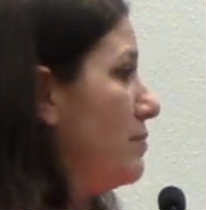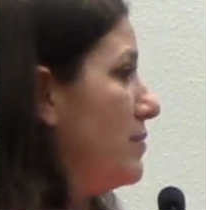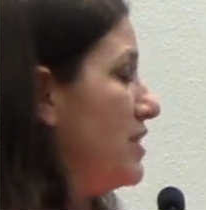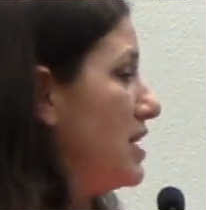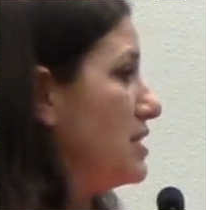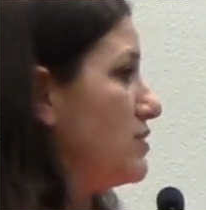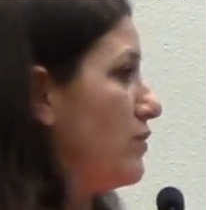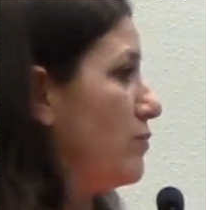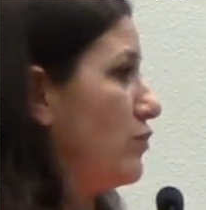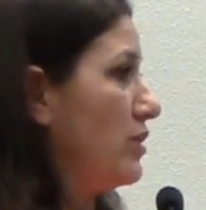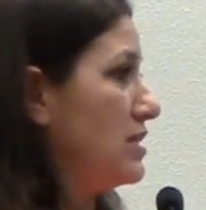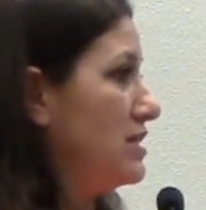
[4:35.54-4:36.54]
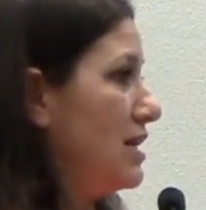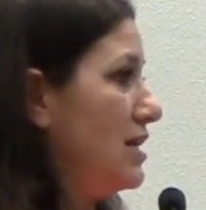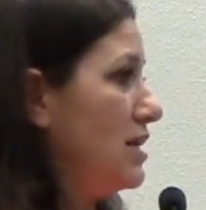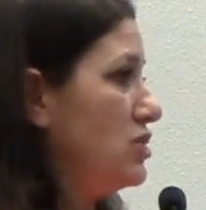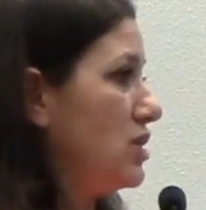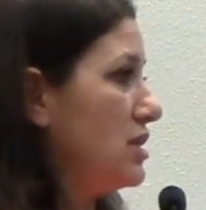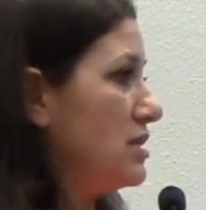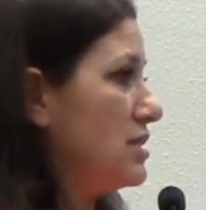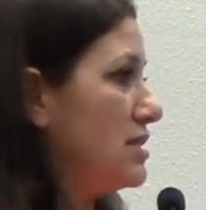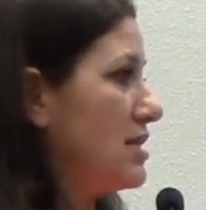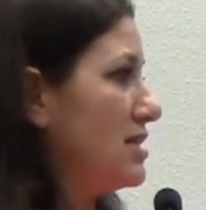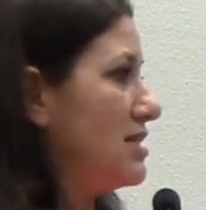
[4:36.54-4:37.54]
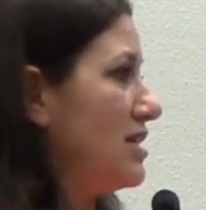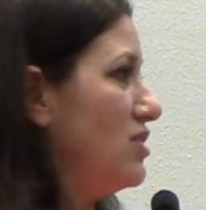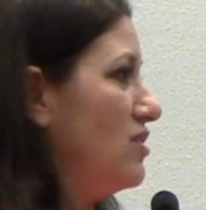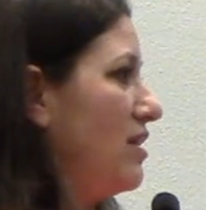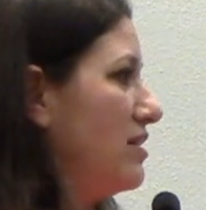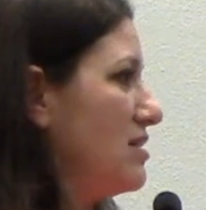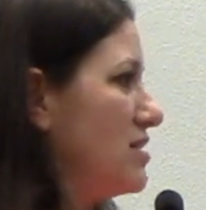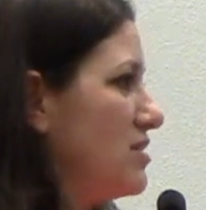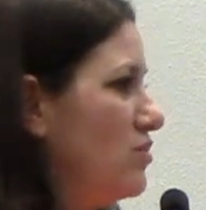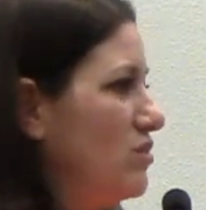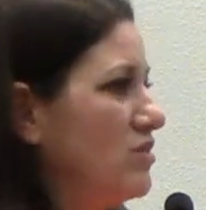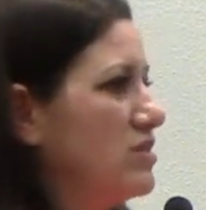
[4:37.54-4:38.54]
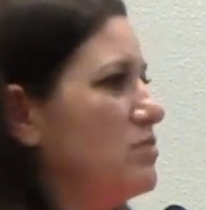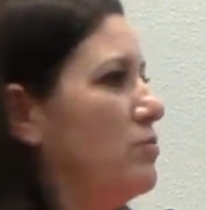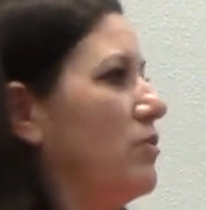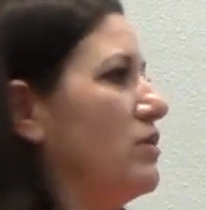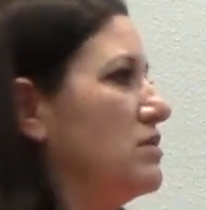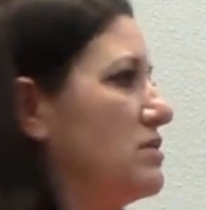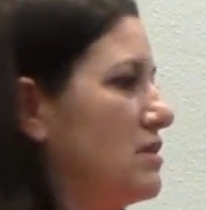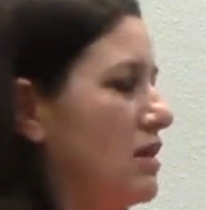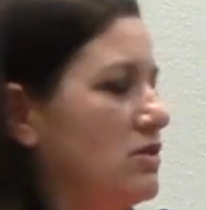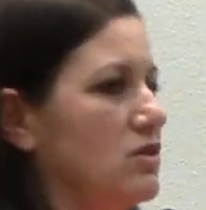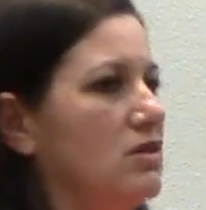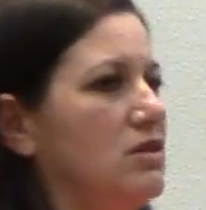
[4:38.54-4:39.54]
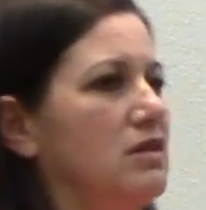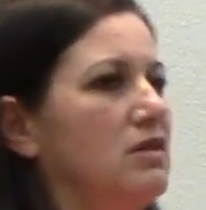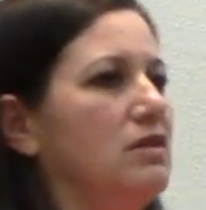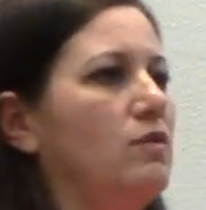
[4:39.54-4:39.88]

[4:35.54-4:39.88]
things from real estate agents. They send you like the school sports schedule,